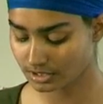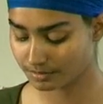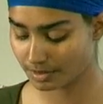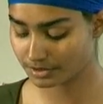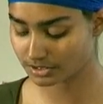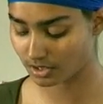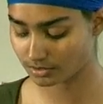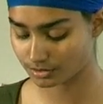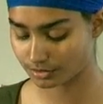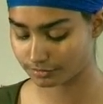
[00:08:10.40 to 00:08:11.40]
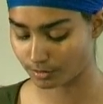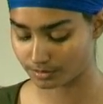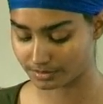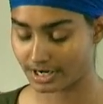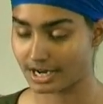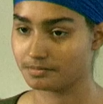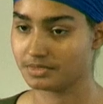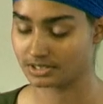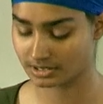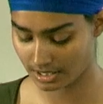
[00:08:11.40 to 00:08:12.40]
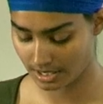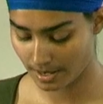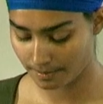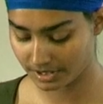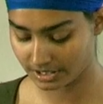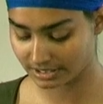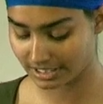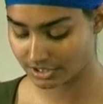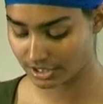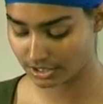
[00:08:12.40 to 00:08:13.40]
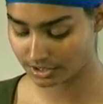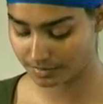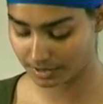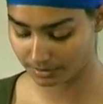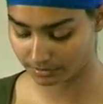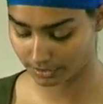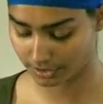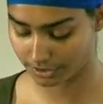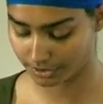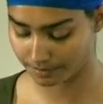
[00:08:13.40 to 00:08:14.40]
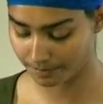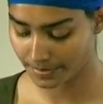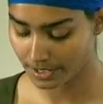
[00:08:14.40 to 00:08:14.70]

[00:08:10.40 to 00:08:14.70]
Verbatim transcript: The Bubbers also reformed their enemies meaning they changed people for the good.